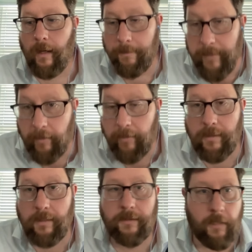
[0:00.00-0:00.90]

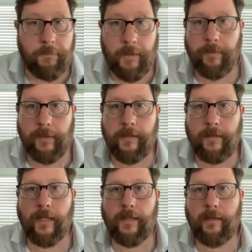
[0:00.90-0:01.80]
apparently some people
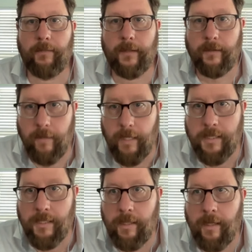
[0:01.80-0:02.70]
inside the
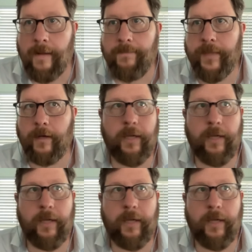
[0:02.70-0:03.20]
administration that,